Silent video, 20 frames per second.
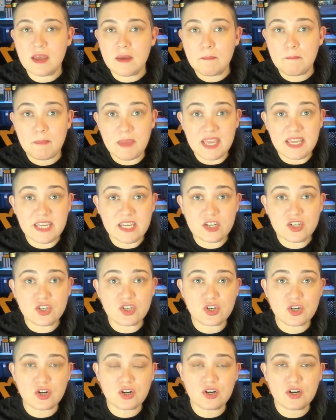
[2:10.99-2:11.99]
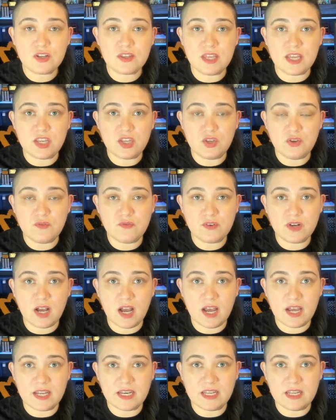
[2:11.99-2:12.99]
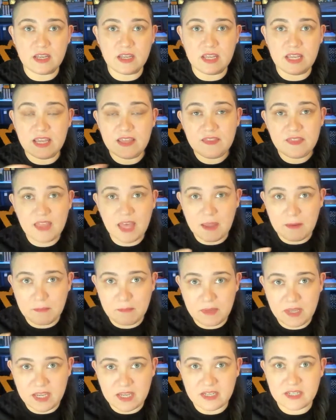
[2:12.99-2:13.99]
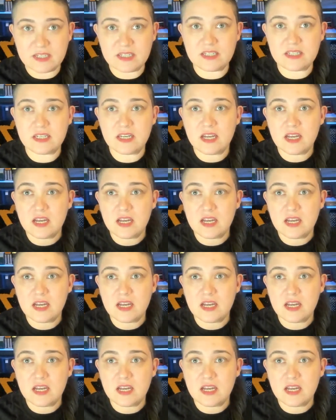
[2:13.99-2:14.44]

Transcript: making sure that you've got in that mix